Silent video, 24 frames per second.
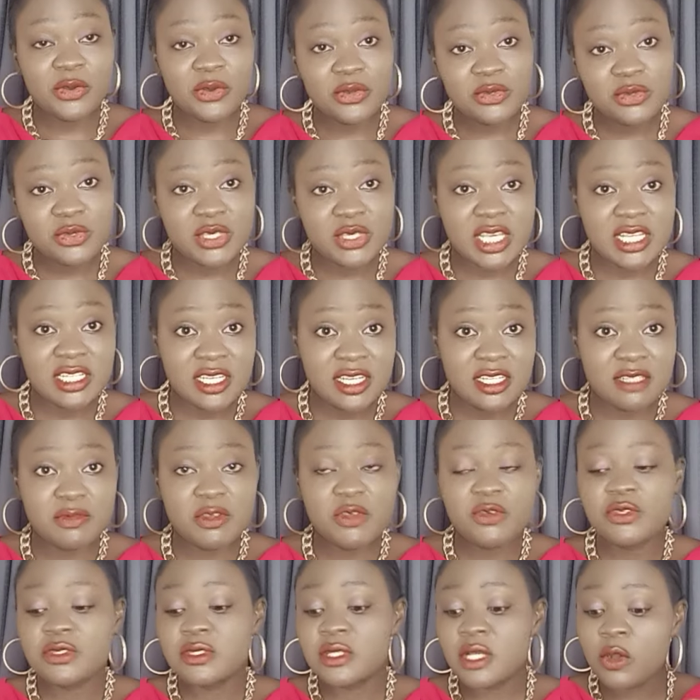going to suggest,
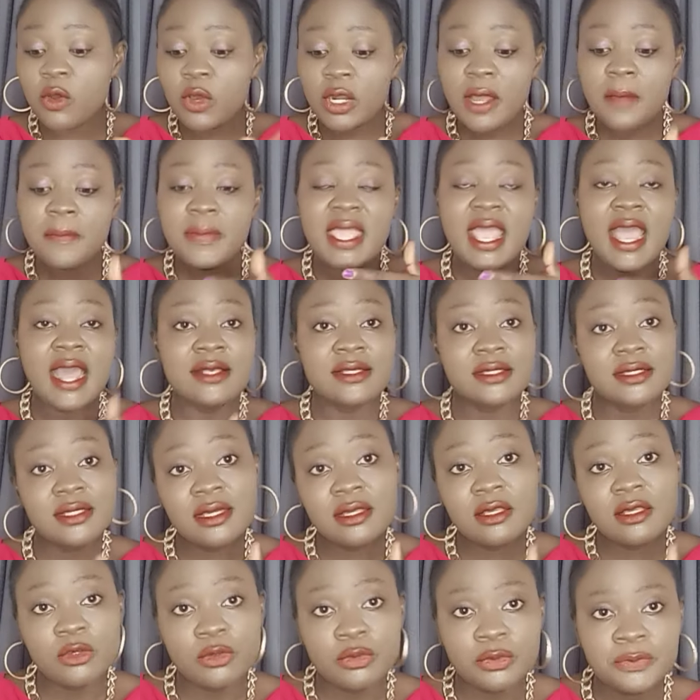because they're gonna be
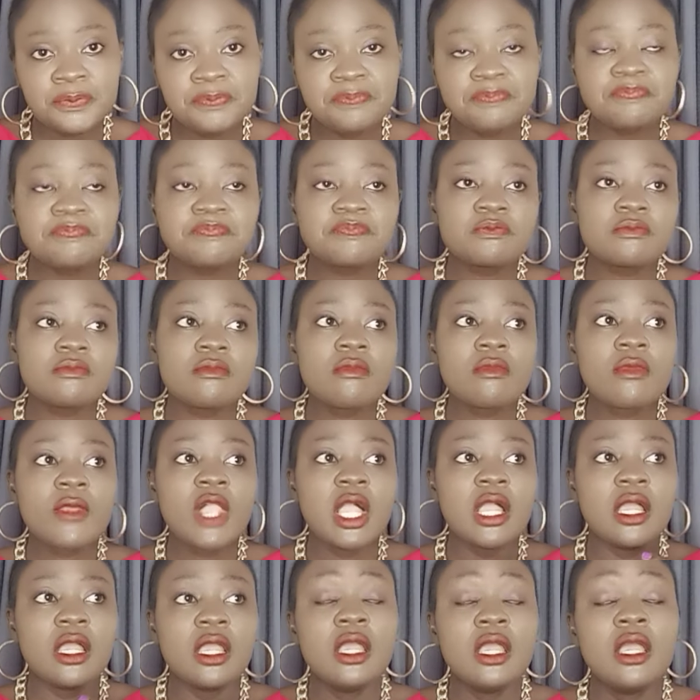asking you
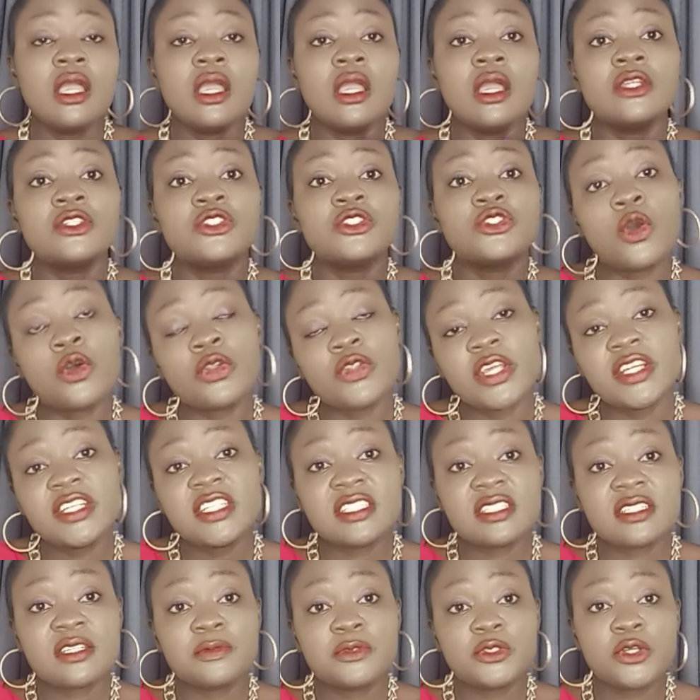on your
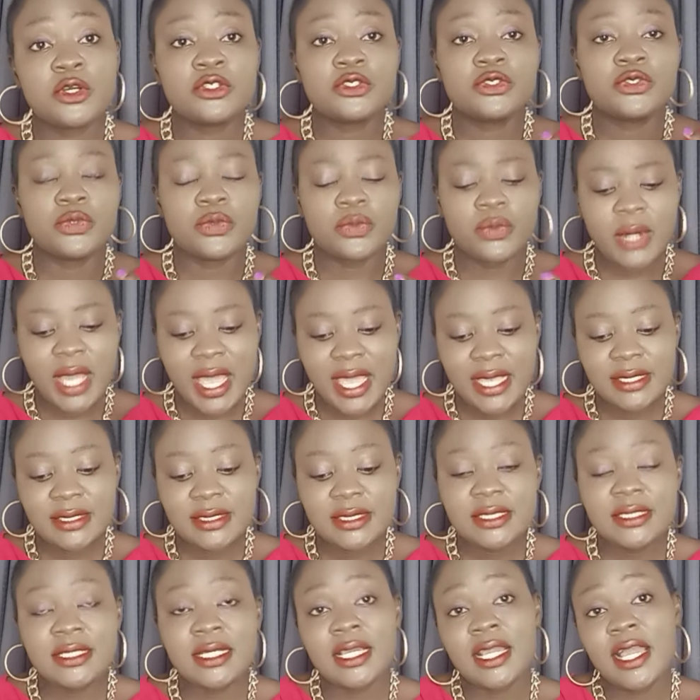description to write
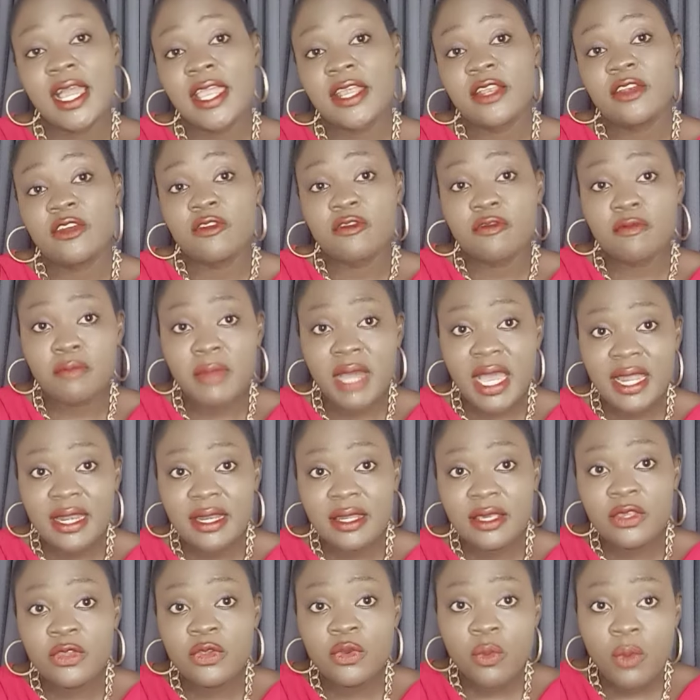the kind of man
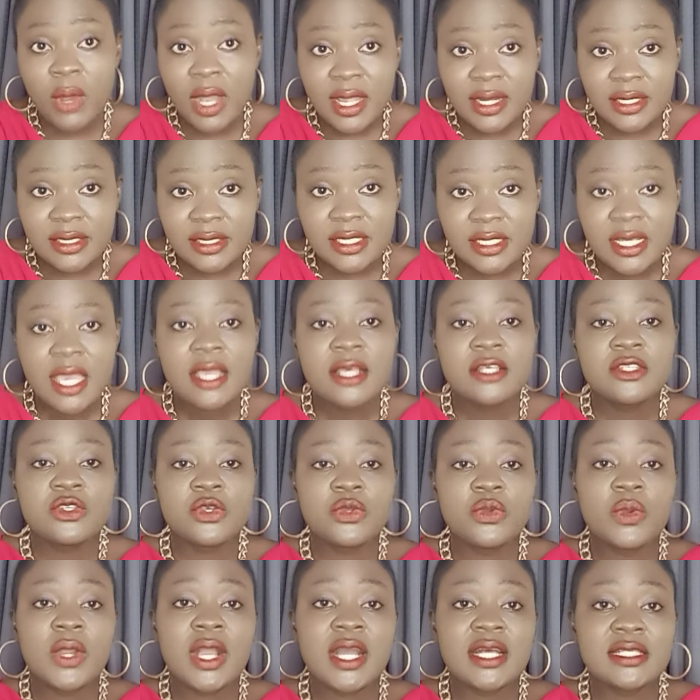you want. So
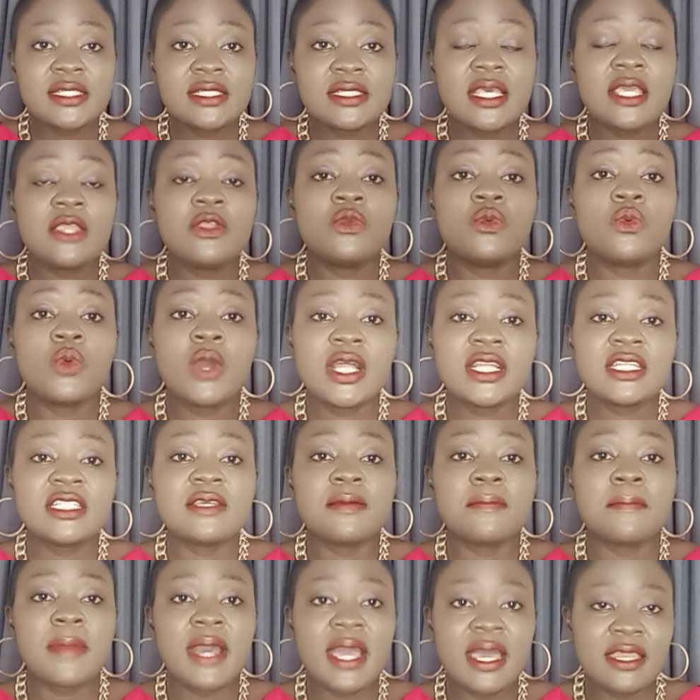you can say you want
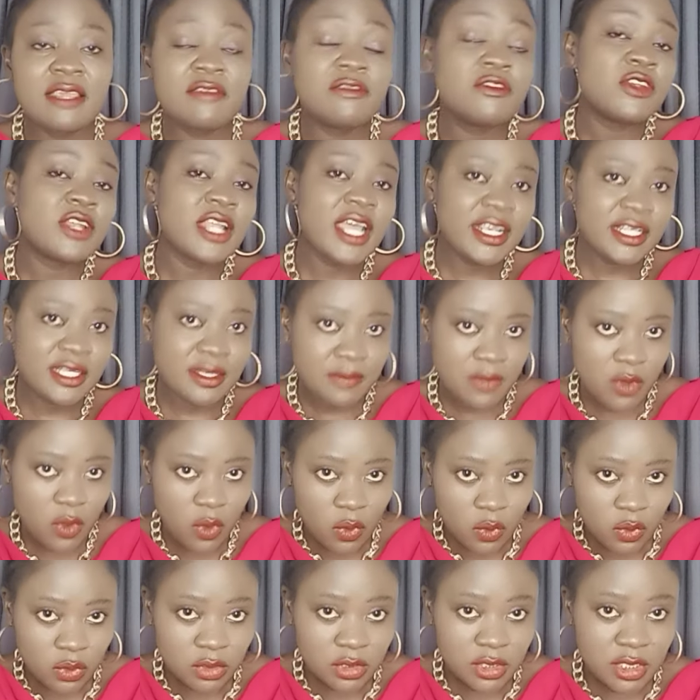a man, if you like them
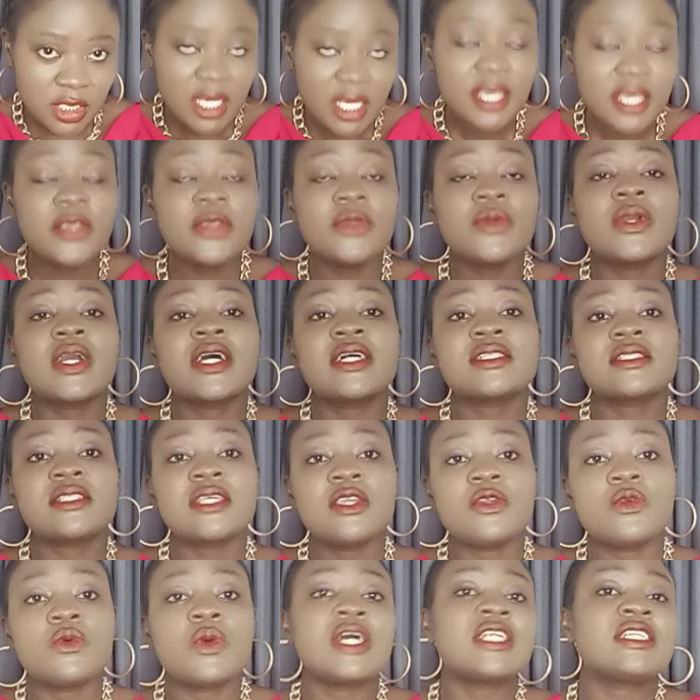old, you can say
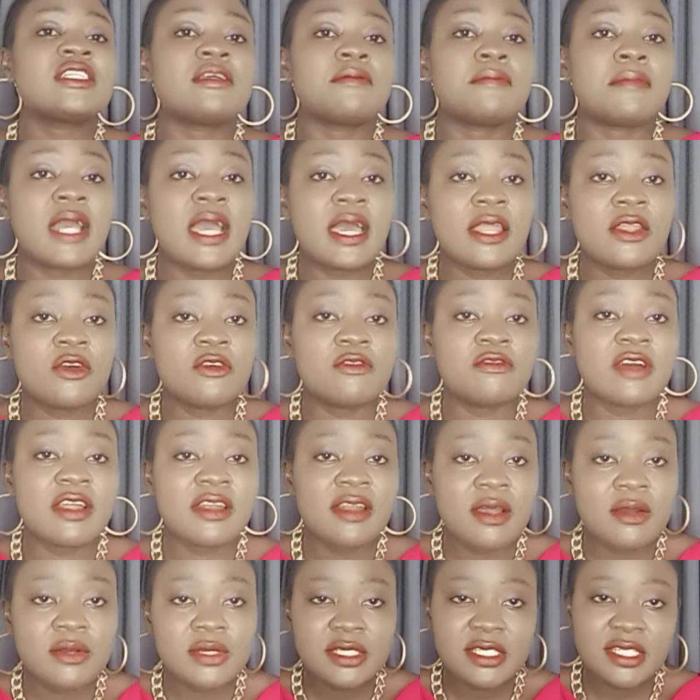you want a man of
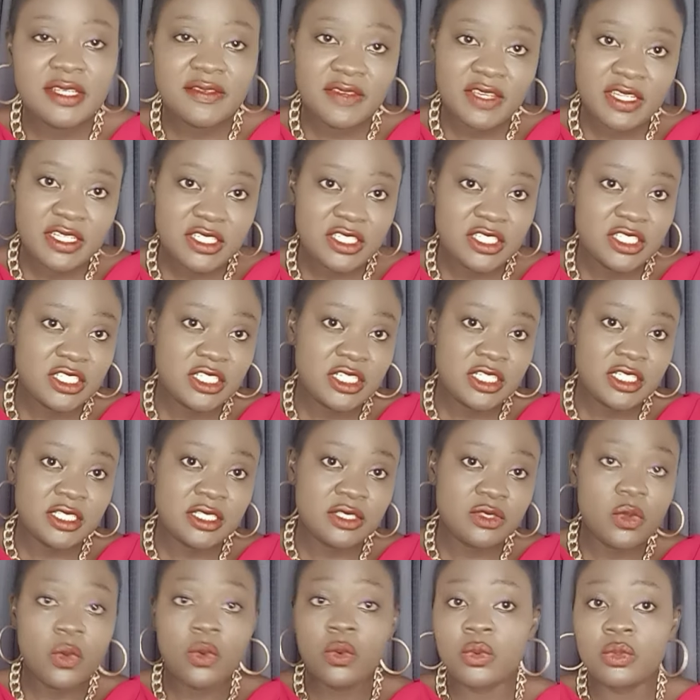around 70
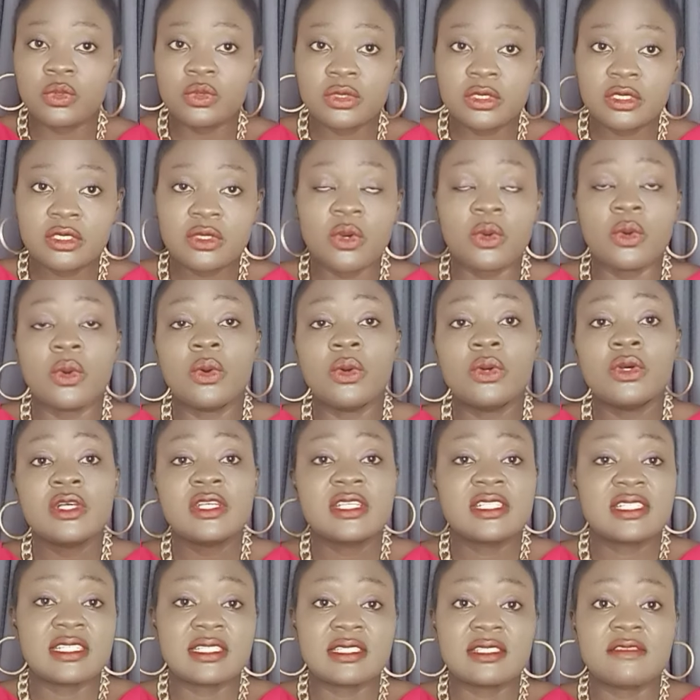years old or
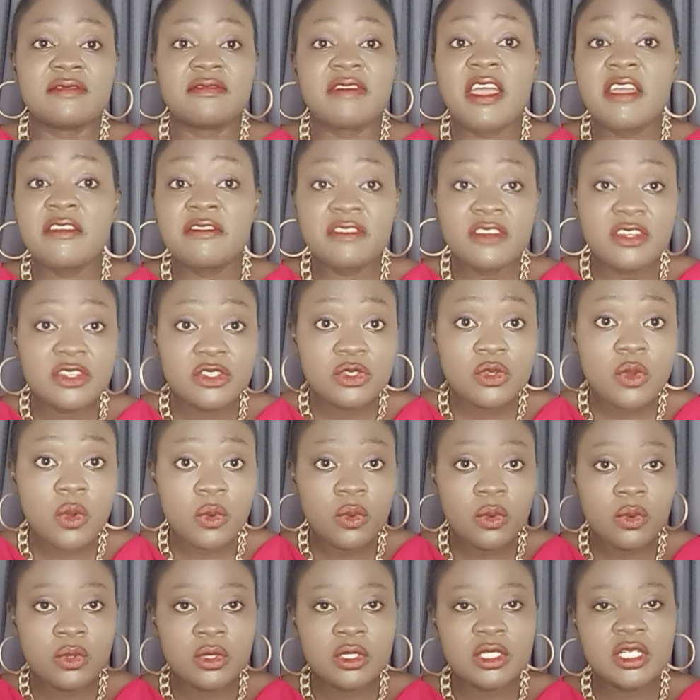65 years
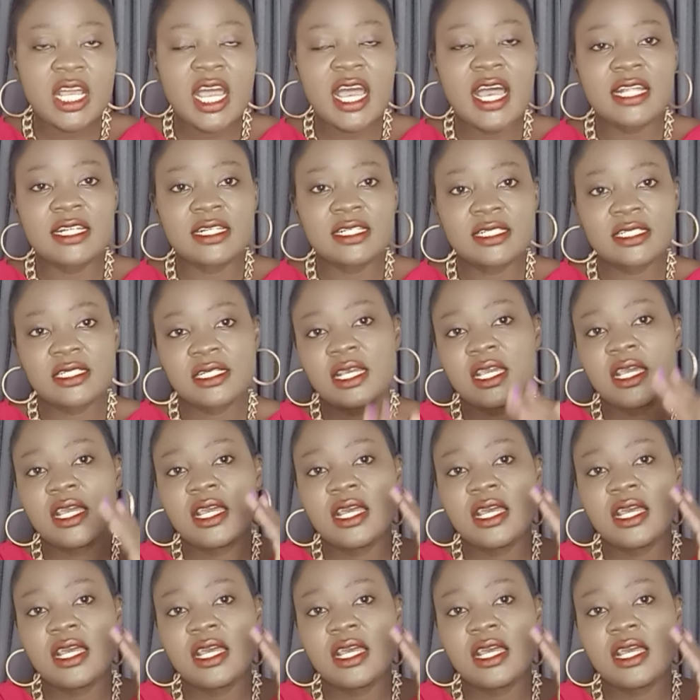old. And